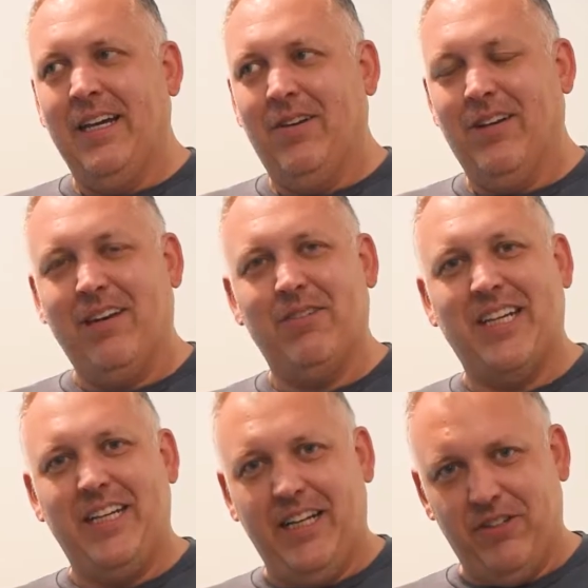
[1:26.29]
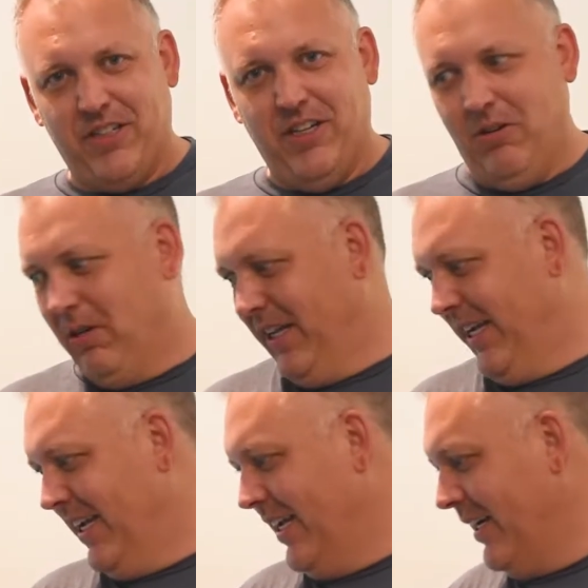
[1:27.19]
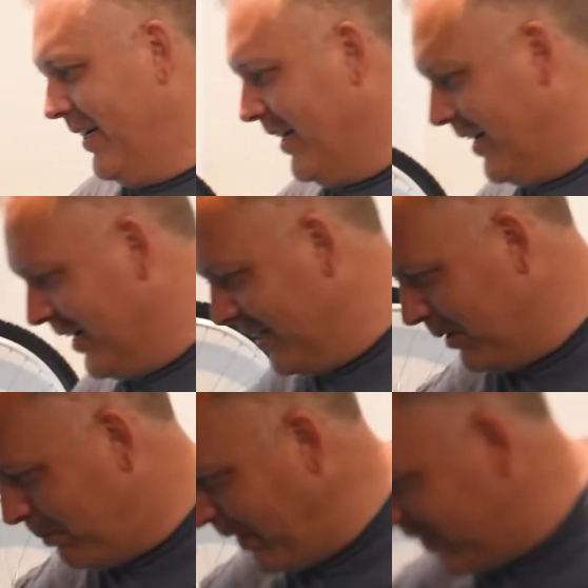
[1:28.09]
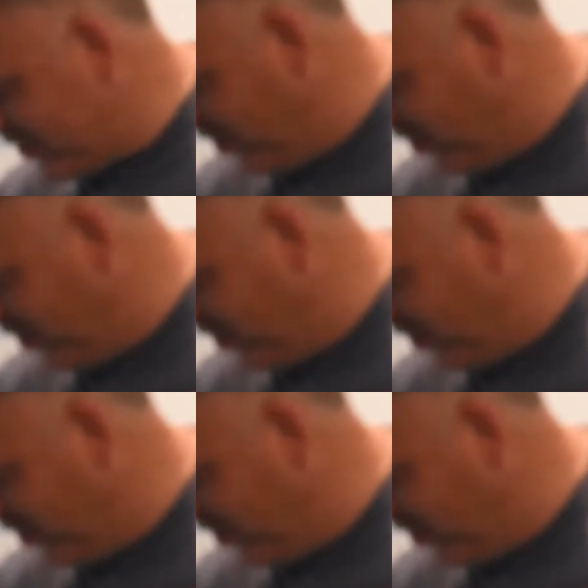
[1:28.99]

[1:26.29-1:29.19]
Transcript: Well, that was 8 years ago, and based